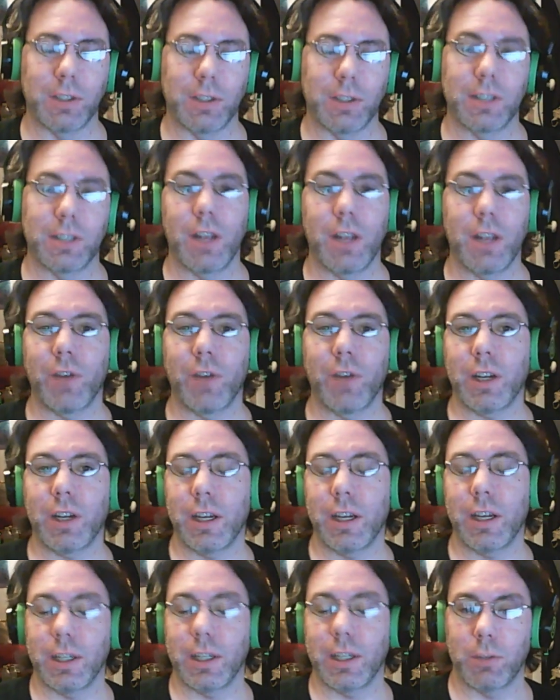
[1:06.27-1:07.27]
It's not
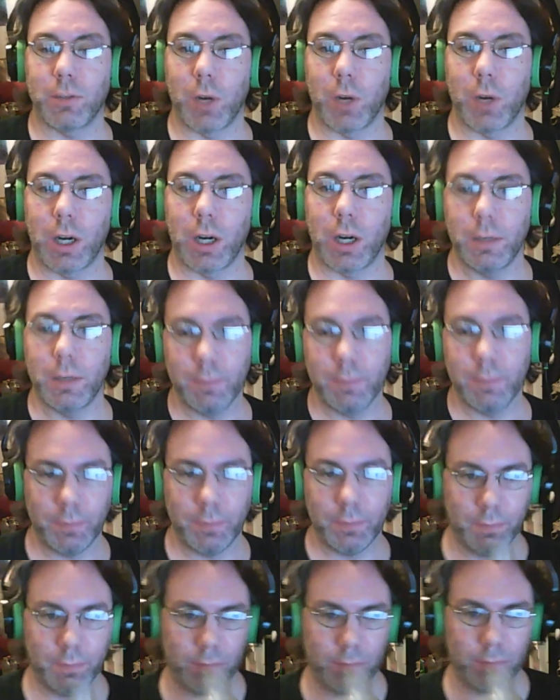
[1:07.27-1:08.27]
vodka, it's water.
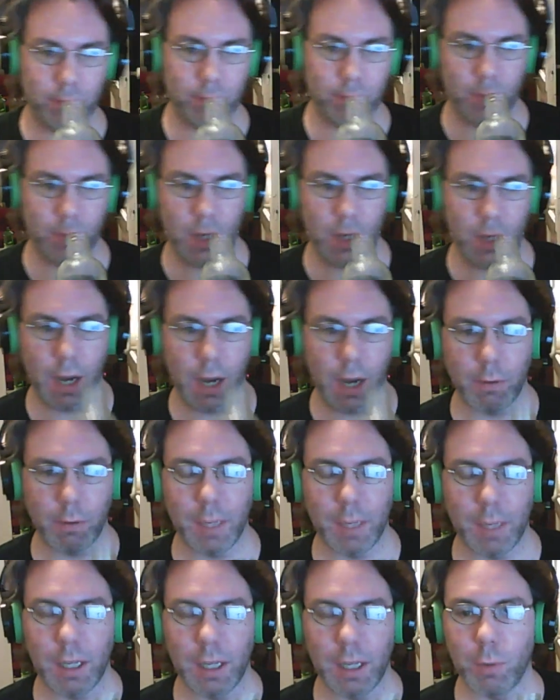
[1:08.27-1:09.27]
I would be
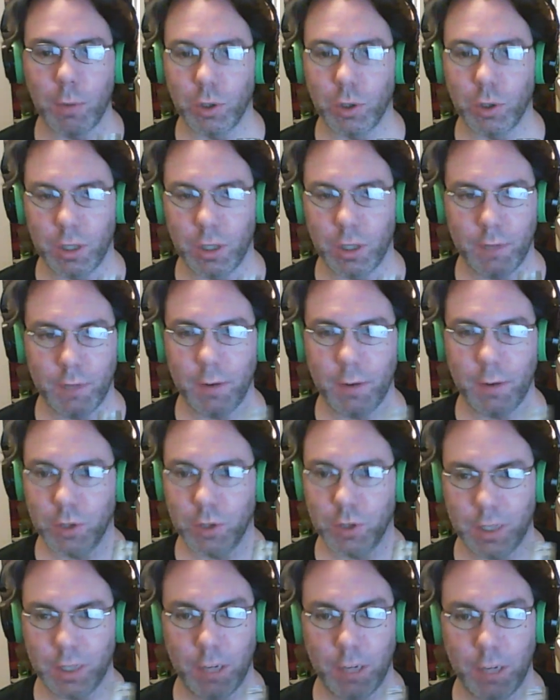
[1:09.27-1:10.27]
a lot more drunk if I was
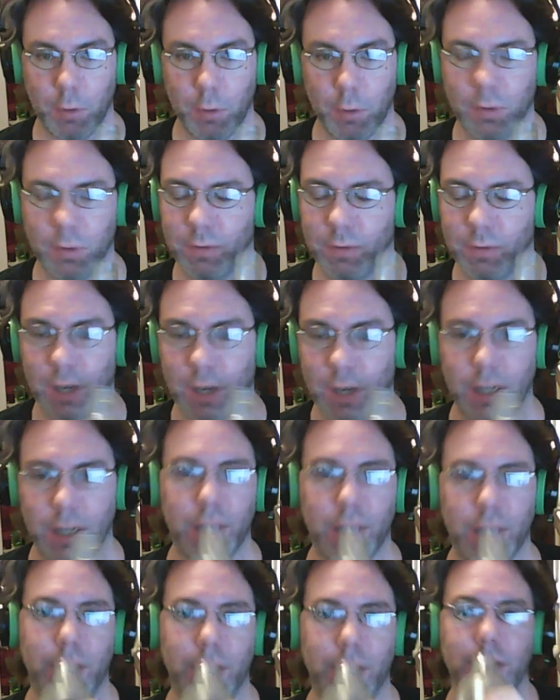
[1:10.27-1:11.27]
drinking more vodka
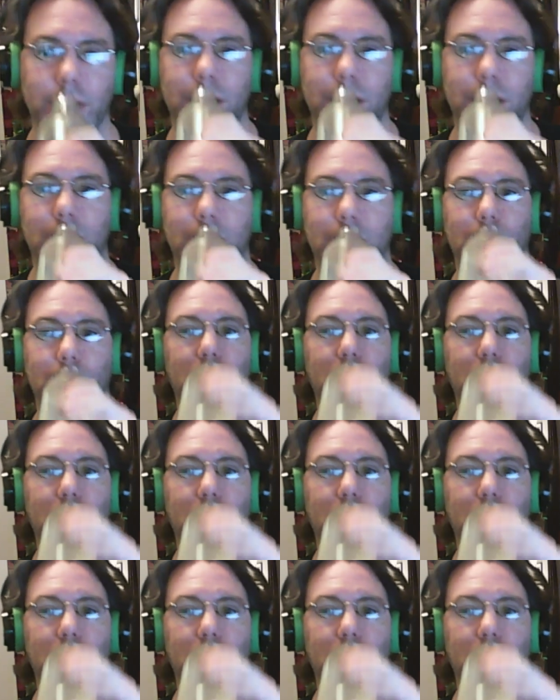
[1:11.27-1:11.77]
like this, I think.